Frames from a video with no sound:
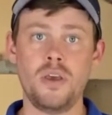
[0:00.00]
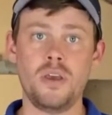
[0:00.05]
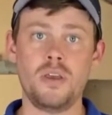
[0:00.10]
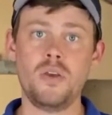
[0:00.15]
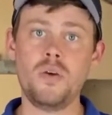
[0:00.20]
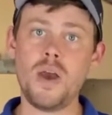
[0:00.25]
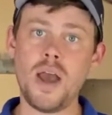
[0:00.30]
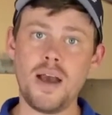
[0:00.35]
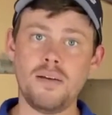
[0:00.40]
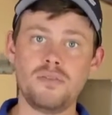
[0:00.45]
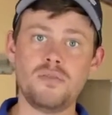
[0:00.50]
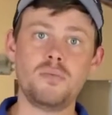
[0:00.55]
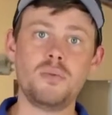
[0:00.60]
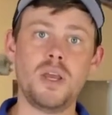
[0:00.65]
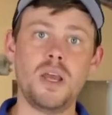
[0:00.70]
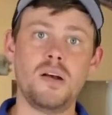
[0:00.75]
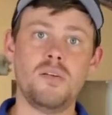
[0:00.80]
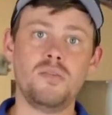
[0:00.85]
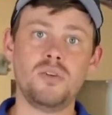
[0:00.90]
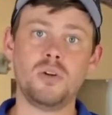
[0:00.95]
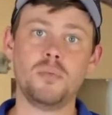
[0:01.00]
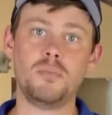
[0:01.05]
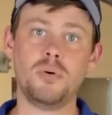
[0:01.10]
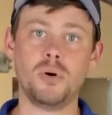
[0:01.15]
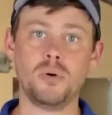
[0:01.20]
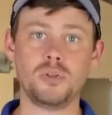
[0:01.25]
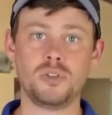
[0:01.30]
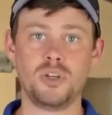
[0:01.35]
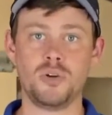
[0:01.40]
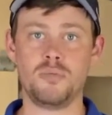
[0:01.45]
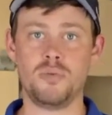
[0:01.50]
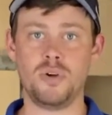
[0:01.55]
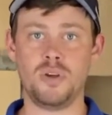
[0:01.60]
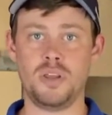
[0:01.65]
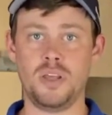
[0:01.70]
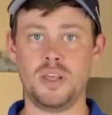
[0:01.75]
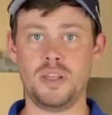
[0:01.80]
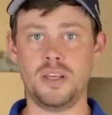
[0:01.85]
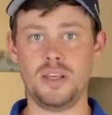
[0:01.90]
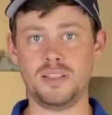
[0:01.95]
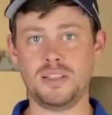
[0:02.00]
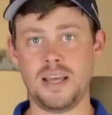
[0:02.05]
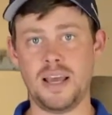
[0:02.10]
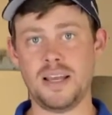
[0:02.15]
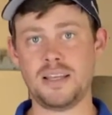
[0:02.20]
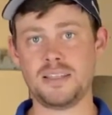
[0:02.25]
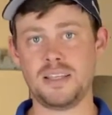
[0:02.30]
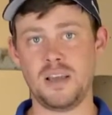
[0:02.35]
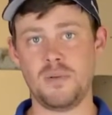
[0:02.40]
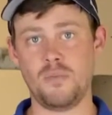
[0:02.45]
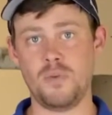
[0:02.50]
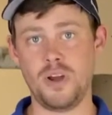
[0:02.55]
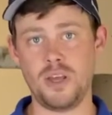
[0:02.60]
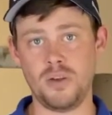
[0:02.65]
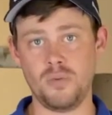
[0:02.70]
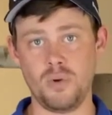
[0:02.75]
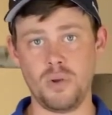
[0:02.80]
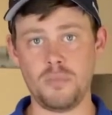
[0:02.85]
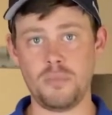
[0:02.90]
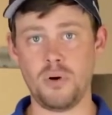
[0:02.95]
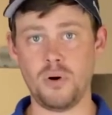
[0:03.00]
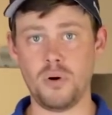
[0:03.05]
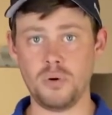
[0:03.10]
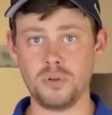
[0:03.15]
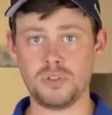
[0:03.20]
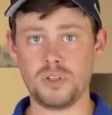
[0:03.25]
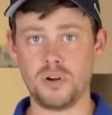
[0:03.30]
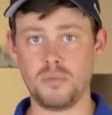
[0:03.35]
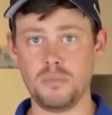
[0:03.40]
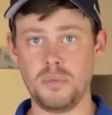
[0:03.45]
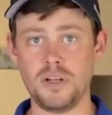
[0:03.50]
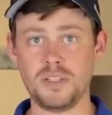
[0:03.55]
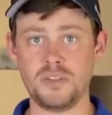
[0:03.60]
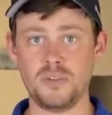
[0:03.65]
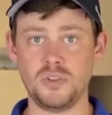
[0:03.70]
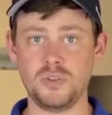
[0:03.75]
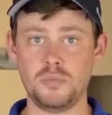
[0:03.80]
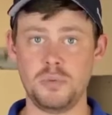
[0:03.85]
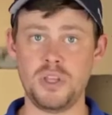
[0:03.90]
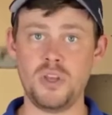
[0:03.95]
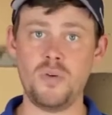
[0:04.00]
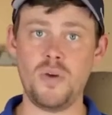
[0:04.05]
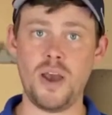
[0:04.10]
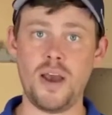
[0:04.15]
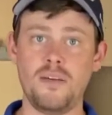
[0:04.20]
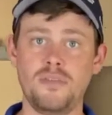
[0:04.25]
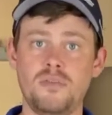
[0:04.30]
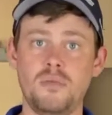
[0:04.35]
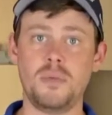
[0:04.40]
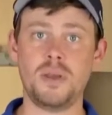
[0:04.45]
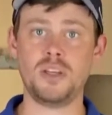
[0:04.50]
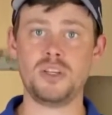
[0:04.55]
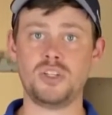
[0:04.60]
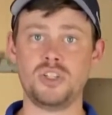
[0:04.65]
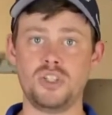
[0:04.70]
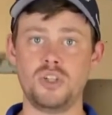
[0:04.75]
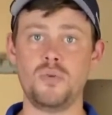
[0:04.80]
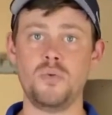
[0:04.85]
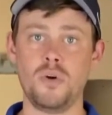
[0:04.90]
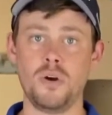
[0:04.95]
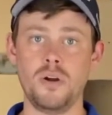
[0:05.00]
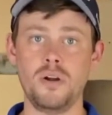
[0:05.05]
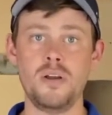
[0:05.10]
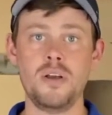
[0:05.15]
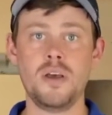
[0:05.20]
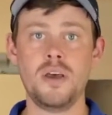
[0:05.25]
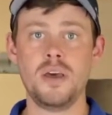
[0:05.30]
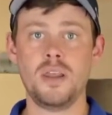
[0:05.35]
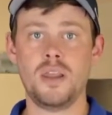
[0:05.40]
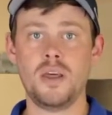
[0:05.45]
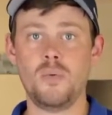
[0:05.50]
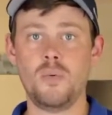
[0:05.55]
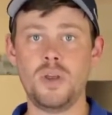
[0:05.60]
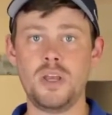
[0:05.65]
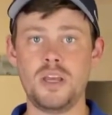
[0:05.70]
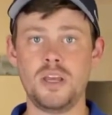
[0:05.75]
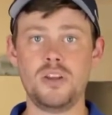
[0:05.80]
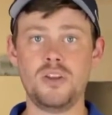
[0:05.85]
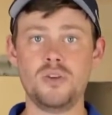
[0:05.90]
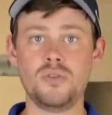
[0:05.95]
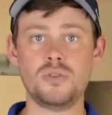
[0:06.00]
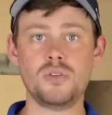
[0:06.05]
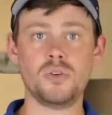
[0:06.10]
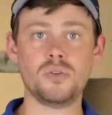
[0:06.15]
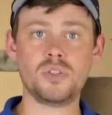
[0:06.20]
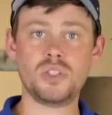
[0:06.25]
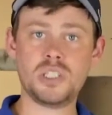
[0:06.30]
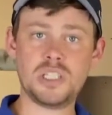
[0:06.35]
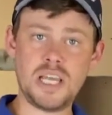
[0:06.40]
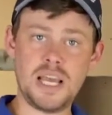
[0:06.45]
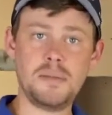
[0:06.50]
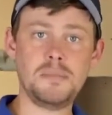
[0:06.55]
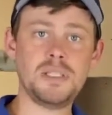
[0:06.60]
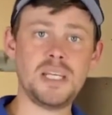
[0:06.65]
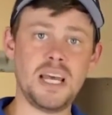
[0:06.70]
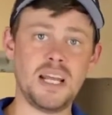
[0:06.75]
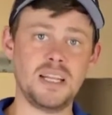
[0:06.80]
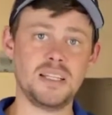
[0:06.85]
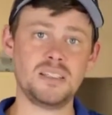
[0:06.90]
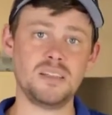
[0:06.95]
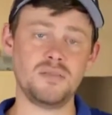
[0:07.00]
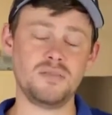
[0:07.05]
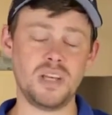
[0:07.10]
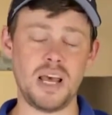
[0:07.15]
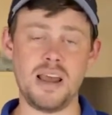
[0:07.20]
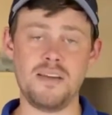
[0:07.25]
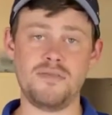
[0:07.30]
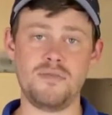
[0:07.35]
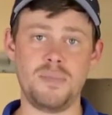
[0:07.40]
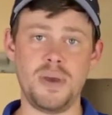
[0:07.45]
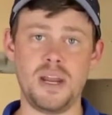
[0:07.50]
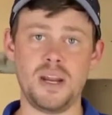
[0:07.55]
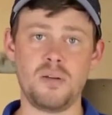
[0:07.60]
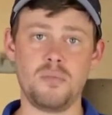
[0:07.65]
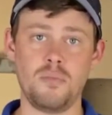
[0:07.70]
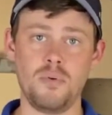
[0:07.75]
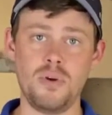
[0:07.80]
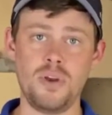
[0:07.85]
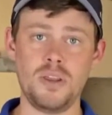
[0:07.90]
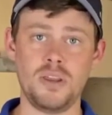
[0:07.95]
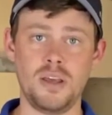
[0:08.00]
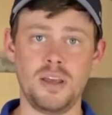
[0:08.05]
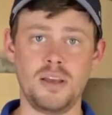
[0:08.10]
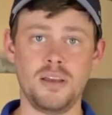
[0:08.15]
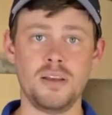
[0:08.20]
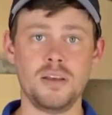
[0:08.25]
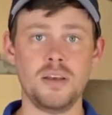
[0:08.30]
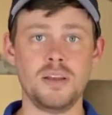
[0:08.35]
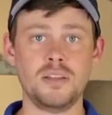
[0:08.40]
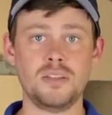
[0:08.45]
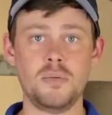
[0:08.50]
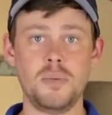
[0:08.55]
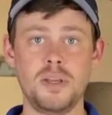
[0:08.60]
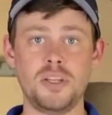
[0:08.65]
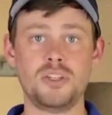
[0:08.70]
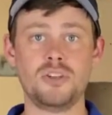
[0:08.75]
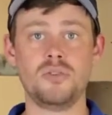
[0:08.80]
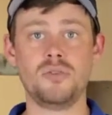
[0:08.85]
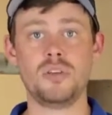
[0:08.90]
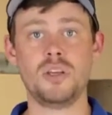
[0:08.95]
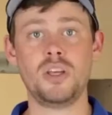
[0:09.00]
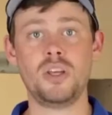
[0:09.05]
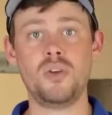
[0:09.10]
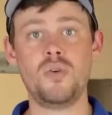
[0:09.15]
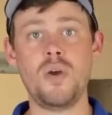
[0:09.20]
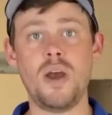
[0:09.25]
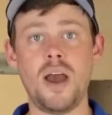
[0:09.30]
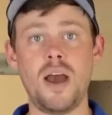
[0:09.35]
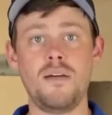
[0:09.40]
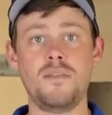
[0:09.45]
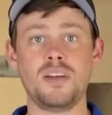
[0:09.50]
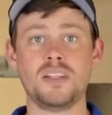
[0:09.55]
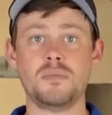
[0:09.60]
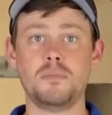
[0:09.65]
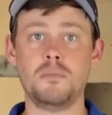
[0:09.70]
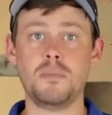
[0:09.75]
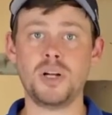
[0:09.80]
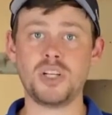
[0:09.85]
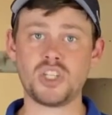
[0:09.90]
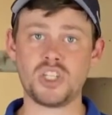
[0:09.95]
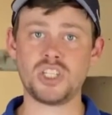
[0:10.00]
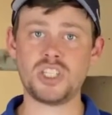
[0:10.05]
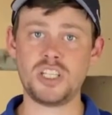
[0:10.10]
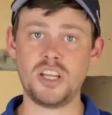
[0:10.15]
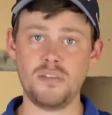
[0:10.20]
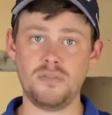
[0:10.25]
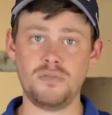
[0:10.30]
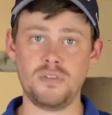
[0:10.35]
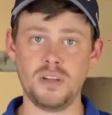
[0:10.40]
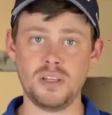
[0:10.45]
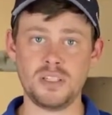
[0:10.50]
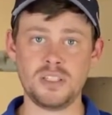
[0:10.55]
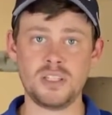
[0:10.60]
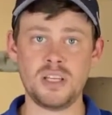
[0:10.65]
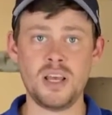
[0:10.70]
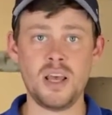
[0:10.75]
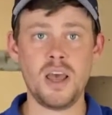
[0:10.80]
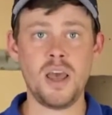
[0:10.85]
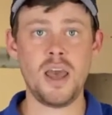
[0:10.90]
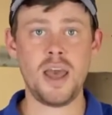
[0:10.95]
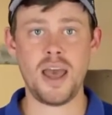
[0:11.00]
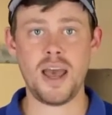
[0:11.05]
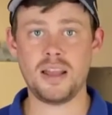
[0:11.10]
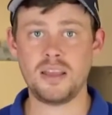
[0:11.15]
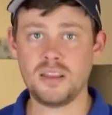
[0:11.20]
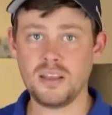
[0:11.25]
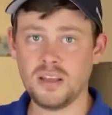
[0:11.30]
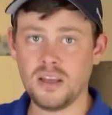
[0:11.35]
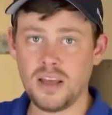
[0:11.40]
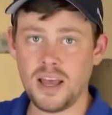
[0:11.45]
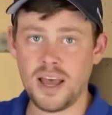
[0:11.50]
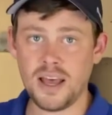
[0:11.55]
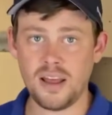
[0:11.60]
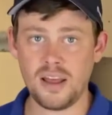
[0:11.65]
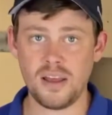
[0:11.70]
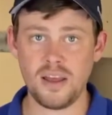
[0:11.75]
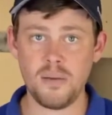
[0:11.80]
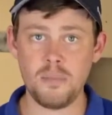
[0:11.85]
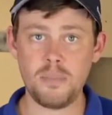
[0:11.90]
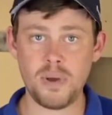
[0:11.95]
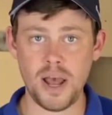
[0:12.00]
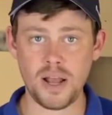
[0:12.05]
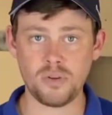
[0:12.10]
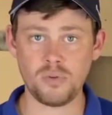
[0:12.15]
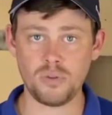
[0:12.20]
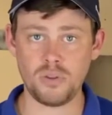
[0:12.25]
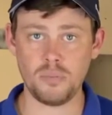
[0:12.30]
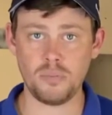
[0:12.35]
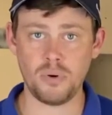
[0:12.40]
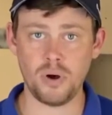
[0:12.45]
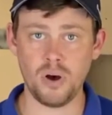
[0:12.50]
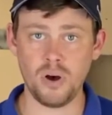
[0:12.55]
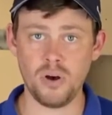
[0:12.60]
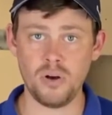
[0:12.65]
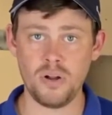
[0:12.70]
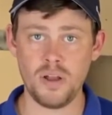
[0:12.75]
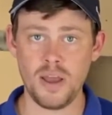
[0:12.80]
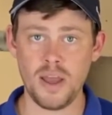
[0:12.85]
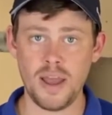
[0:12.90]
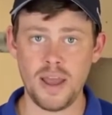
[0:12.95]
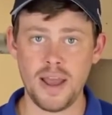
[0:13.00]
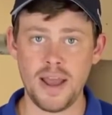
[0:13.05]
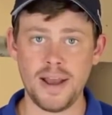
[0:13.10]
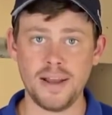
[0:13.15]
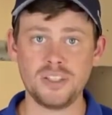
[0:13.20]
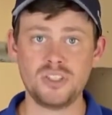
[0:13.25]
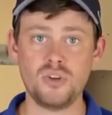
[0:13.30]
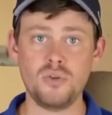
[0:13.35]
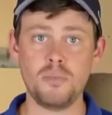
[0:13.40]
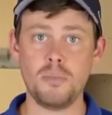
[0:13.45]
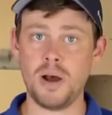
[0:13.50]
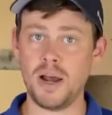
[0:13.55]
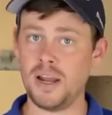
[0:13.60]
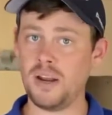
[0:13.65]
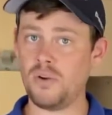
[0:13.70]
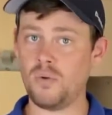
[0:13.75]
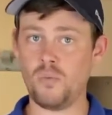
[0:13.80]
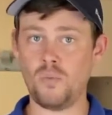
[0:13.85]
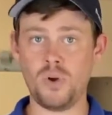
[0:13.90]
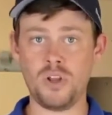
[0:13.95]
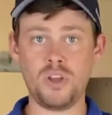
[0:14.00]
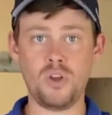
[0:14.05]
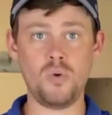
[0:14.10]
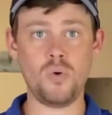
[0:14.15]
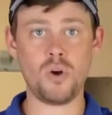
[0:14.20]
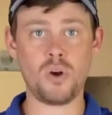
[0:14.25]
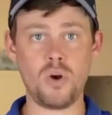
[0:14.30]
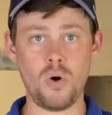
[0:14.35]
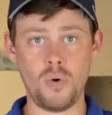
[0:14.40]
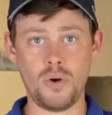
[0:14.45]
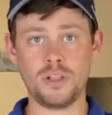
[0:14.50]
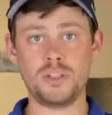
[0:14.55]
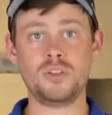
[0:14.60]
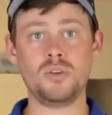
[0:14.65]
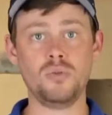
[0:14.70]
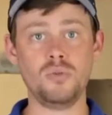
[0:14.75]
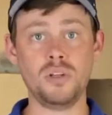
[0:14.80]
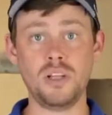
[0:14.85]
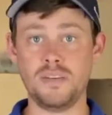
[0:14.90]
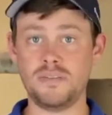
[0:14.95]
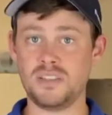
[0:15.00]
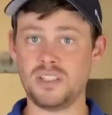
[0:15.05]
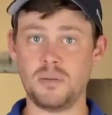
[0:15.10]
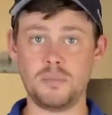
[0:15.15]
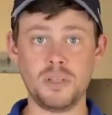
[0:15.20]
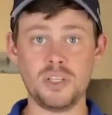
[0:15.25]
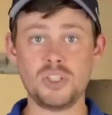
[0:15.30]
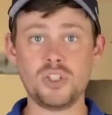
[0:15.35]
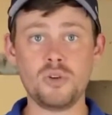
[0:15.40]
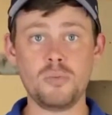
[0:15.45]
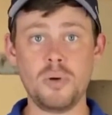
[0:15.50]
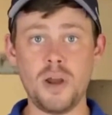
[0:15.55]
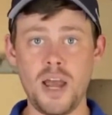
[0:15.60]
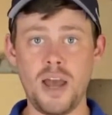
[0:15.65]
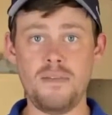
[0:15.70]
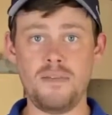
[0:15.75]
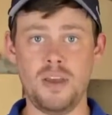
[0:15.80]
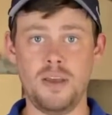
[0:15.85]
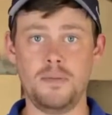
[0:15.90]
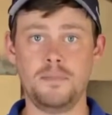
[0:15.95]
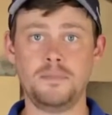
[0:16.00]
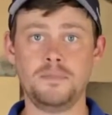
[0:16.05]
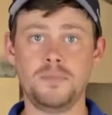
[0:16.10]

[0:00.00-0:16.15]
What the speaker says: You have to be able to pulse your breathing the exact same way that we pulse our muscles, but you have to make sure that we can use those same tenets of diaphragmatic breathing to make sure that you have as much stiffness at impact with the ball as you might when you are going to lift something super heavy.